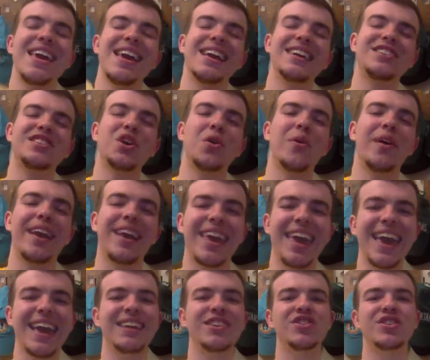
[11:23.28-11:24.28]
And so
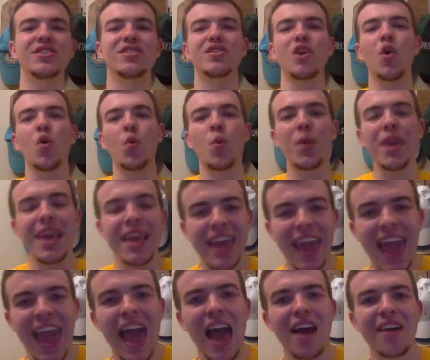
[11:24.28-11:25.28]
again, just a week
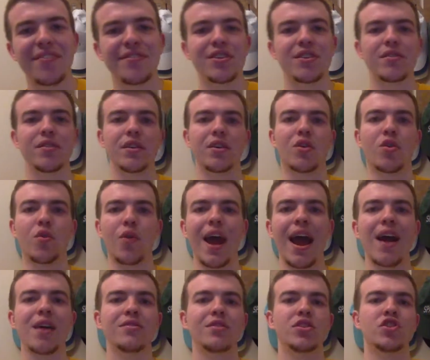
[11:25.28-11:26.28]
after, the
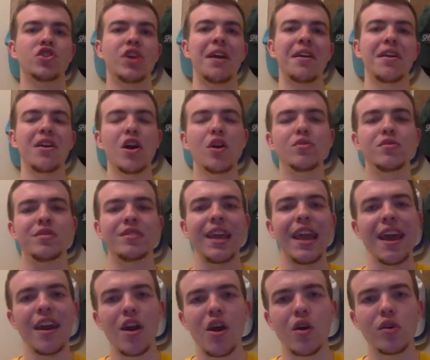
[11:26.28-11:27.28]
crowds are shouting,
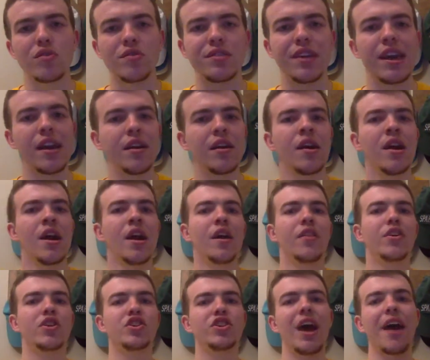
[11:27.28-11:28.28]
"Hosanna, Hosanna."
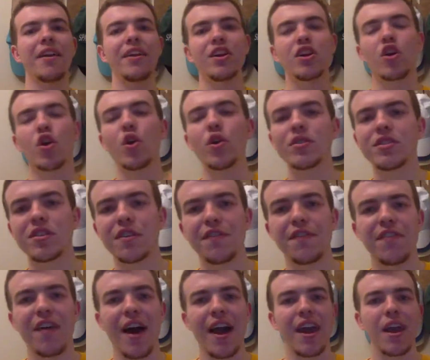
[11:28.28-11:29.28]
They're shouting,
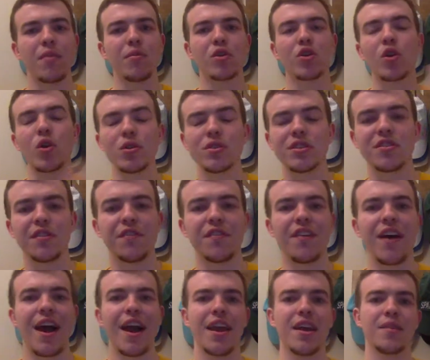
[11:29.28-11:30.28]
"Crucify him,
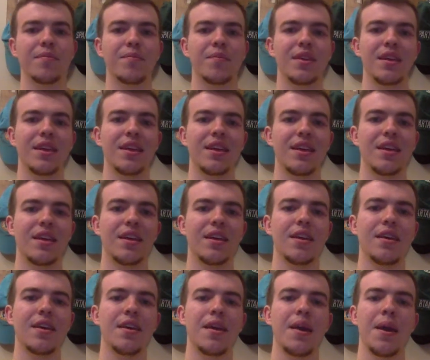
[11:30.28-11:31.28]
crucify him."
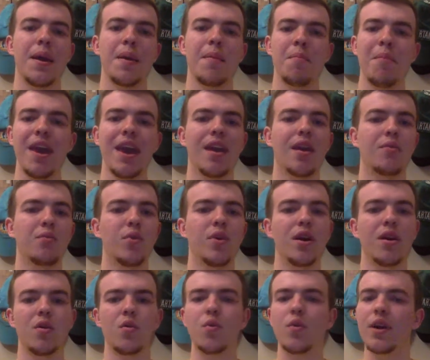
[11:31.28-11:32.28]
Man,
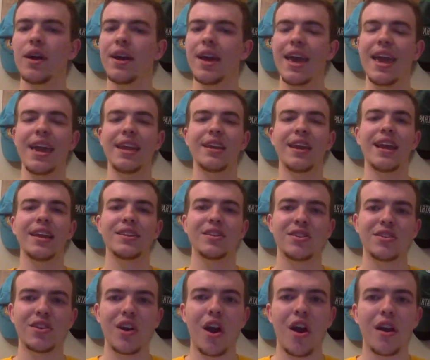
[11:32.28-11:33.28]
what a
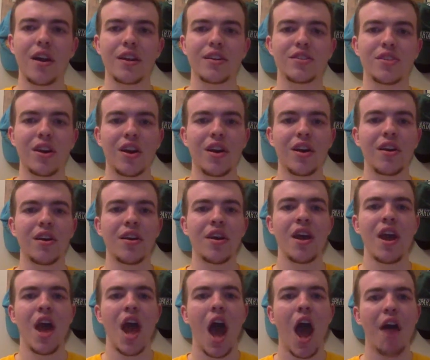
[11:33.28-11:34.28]
stark turn
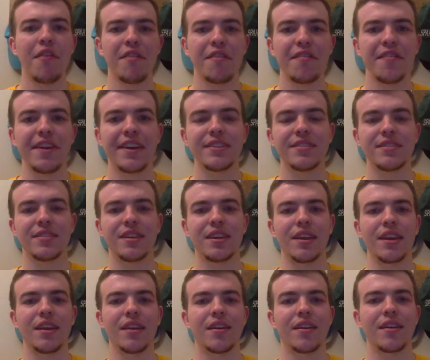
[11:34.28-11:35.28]
of events
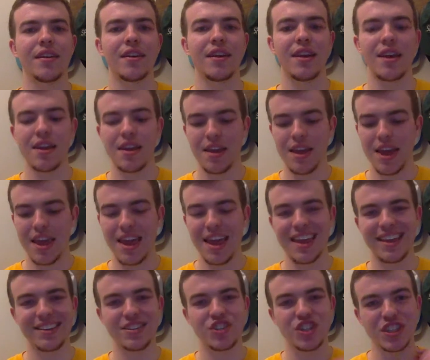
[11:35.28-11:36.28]
here
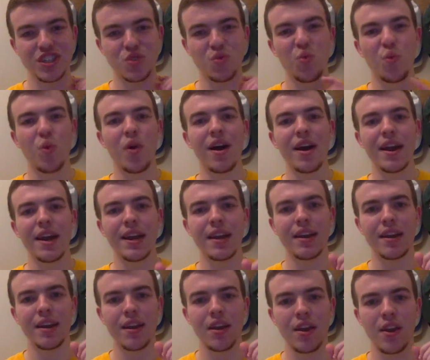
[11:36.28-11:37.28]
in just
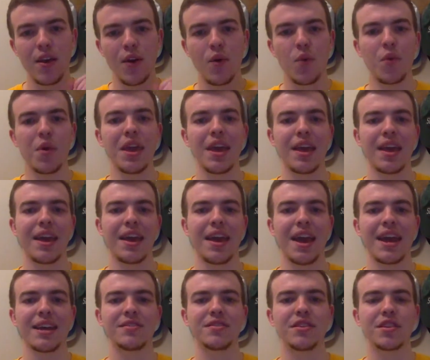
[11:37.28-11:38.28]
1 week,
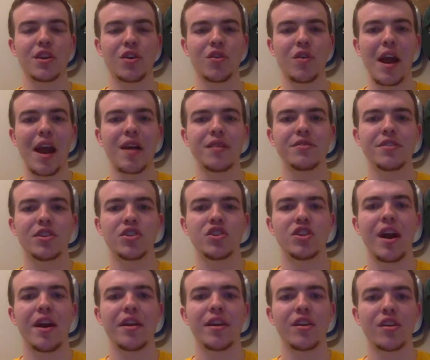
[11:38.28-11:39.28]
as the crowds are
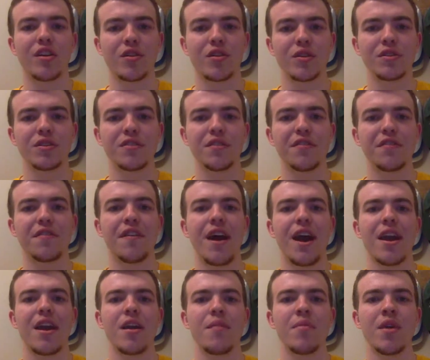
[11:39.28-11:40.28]
shouting,
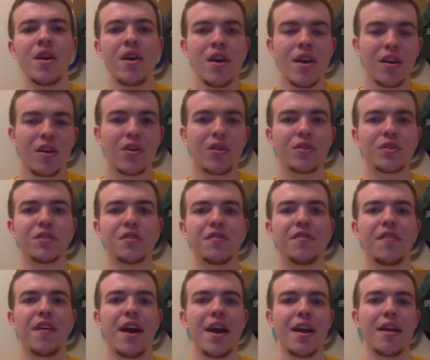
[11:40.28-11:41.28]
"Crucify him,
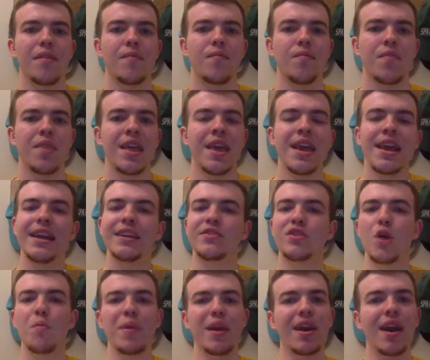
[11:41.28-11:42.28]
crucify him." And
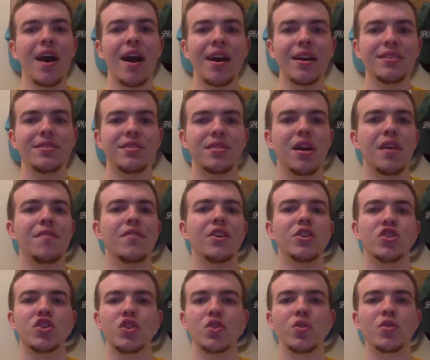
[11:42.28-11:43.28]
so because of the
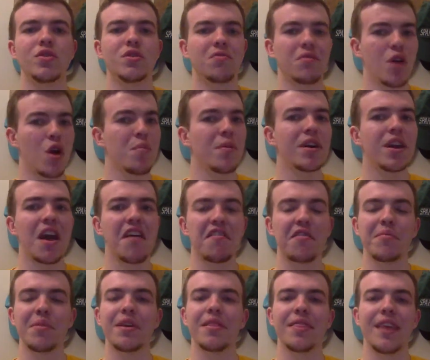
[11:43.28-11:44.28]
Jews and Roman
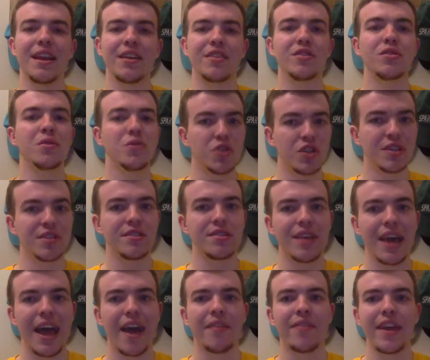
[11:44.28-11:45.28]
government, they do just
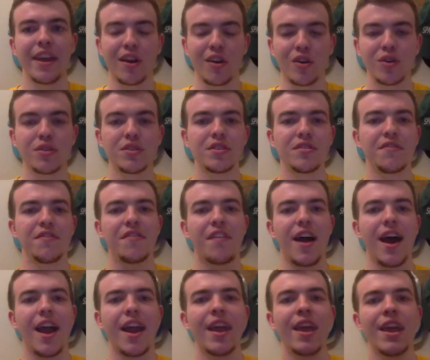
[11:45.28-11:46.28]
that. They
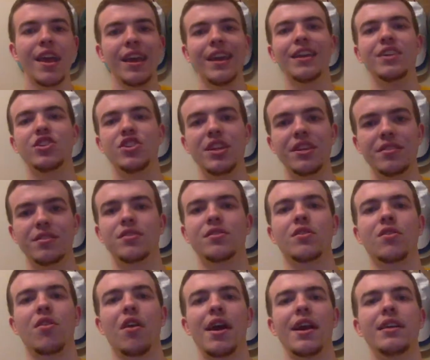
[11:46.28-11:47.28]
crucify Jesus
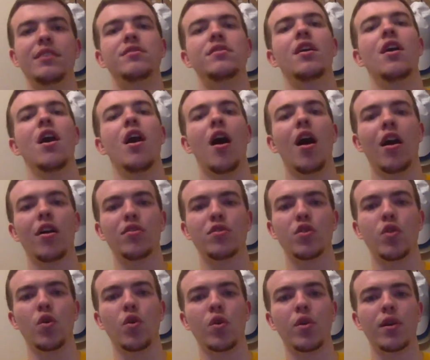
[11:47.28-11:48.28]
Christ, our
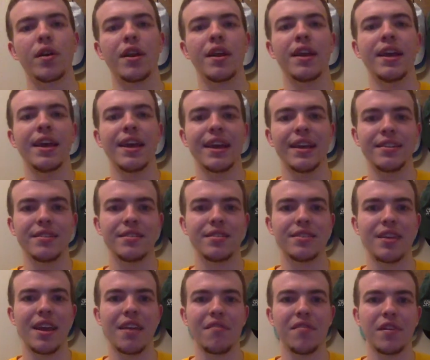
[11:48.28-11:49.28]
Lord and
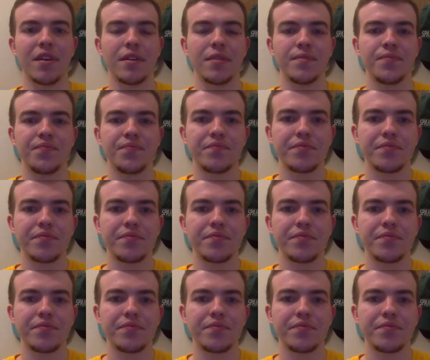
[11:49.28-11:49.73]
Savior.